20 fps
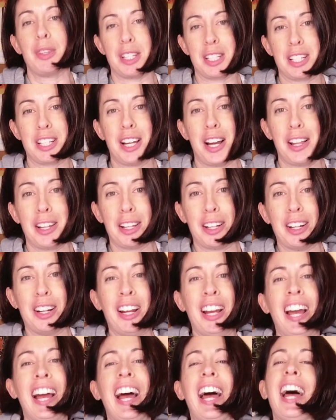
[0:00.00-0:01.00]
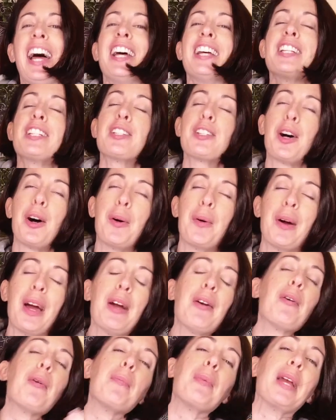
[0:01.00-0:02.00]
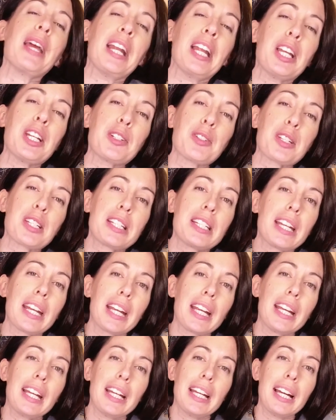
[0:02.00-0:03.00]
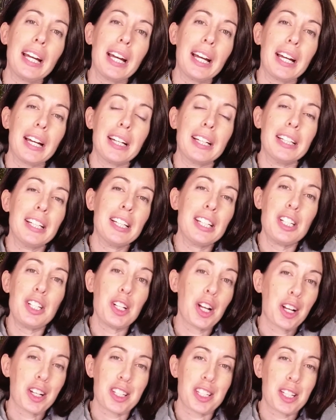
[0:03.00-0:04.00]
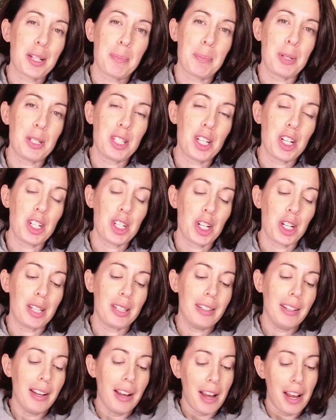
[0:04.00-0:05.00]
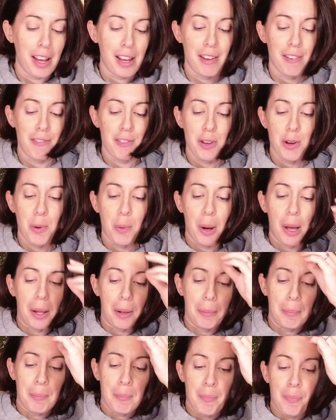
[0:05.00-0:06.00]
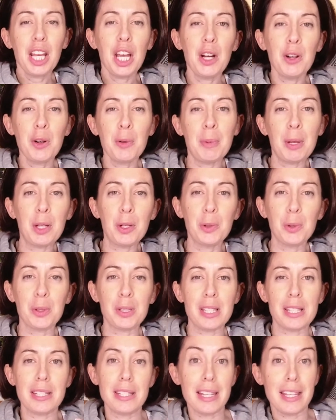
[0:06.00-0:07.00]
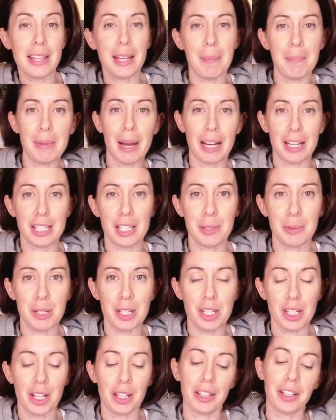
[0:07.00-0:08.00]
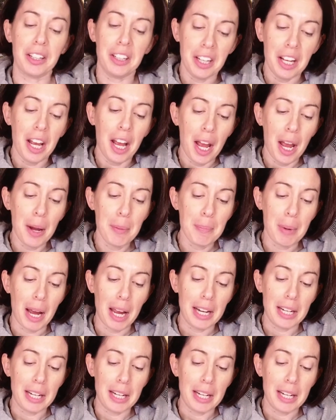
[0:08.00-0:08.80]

this color. So it would be an interesting juxtaposition, if you will. It would be cool to see them next to each other. It